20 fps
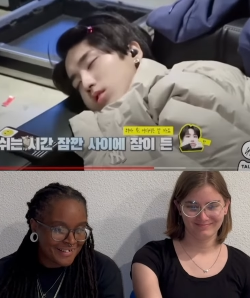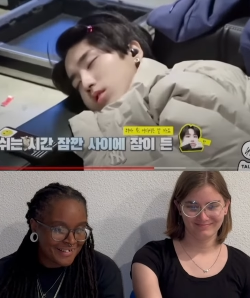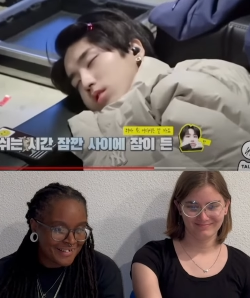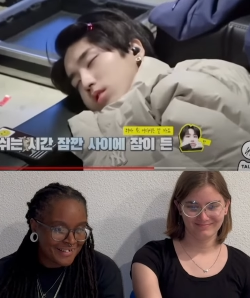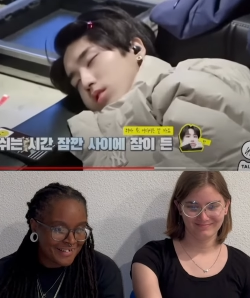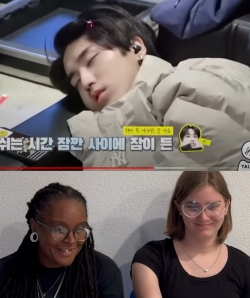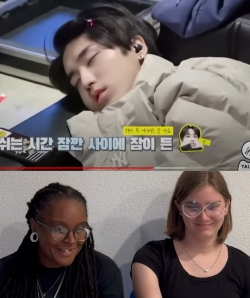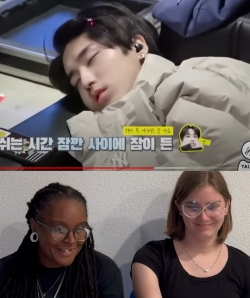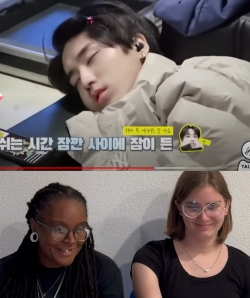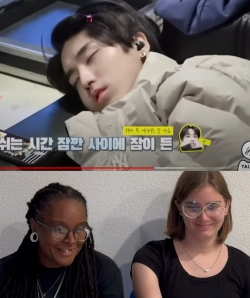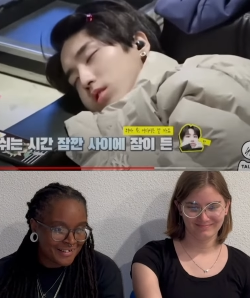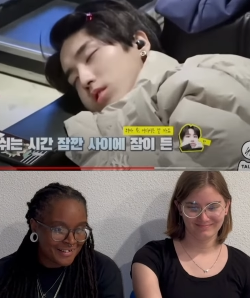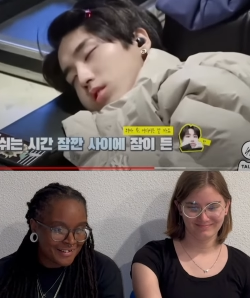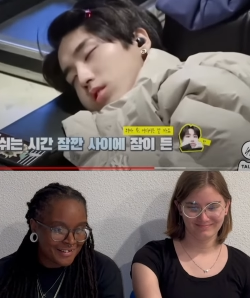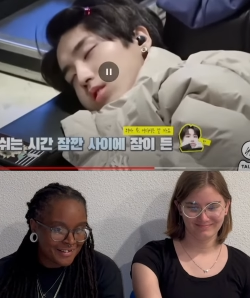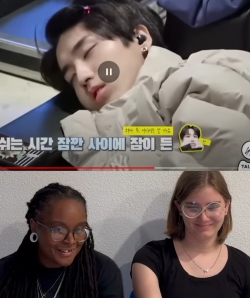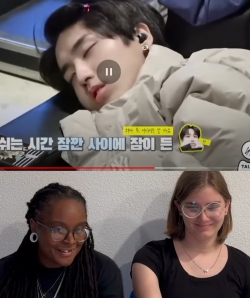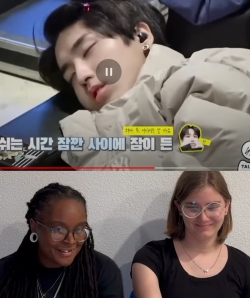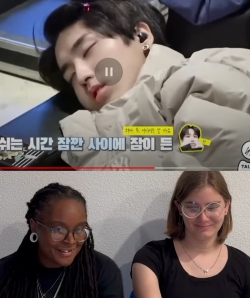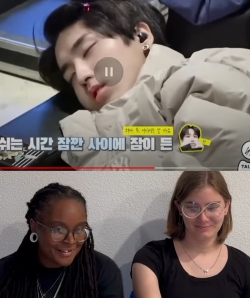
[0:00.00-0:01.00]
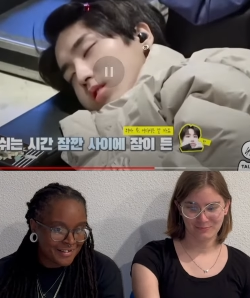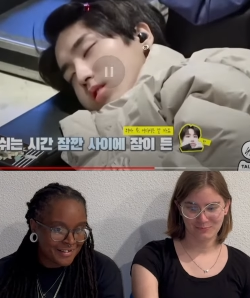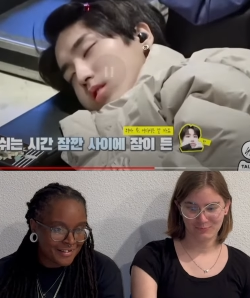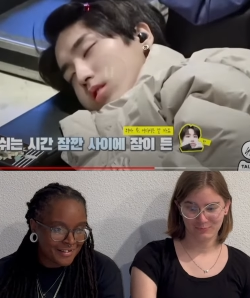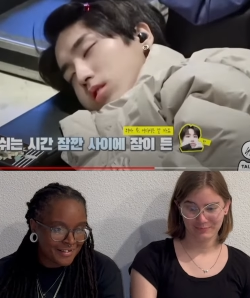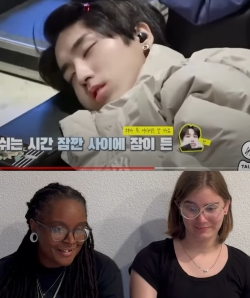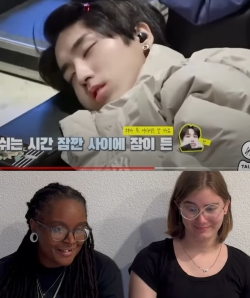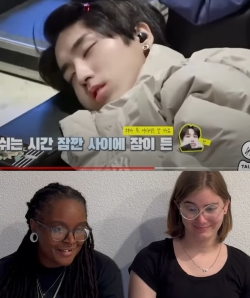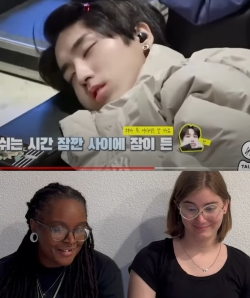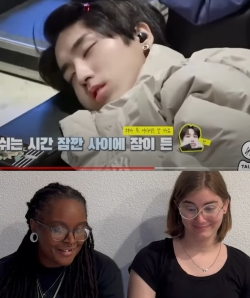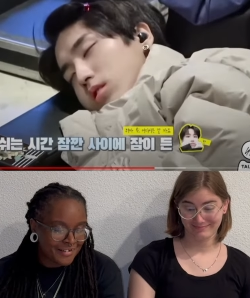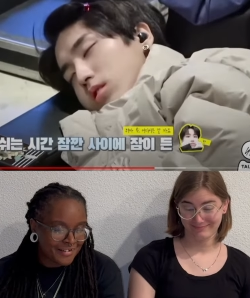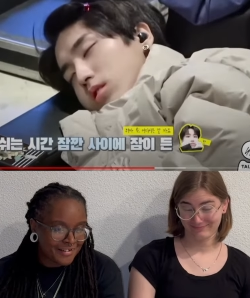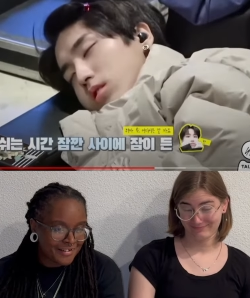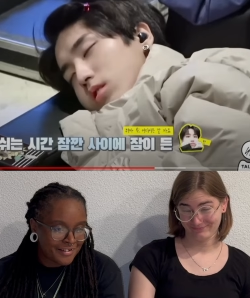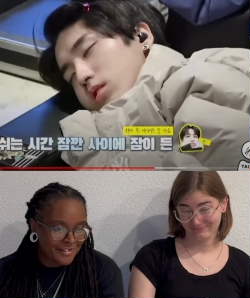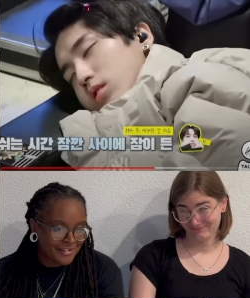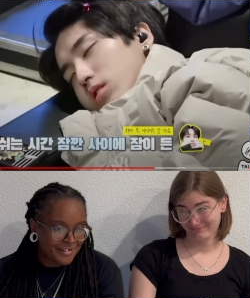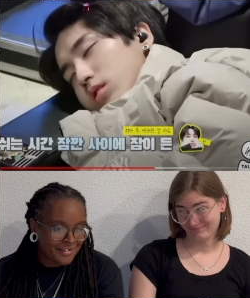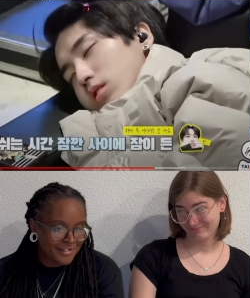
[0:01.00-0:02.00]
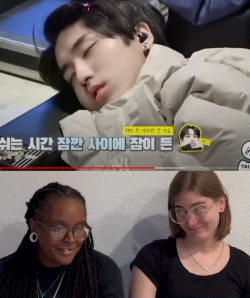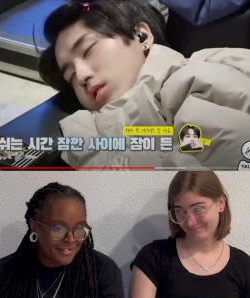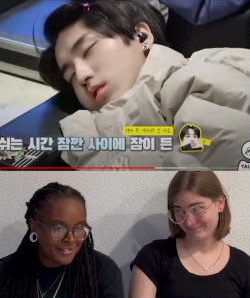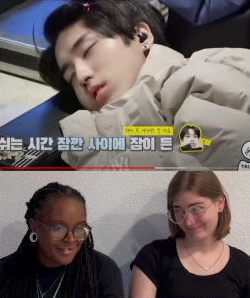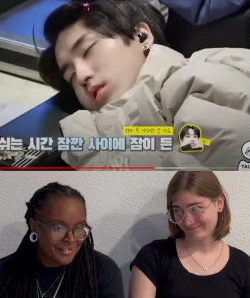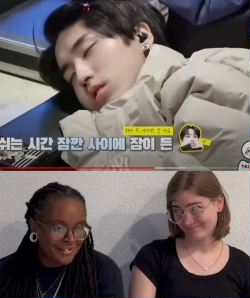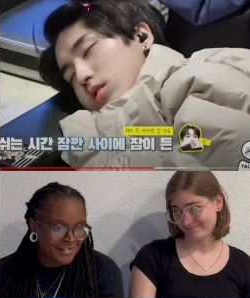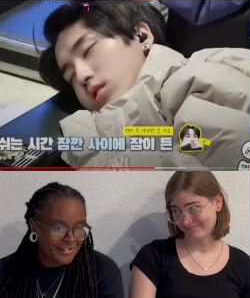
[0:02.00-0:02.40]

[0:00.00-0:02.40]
(silence)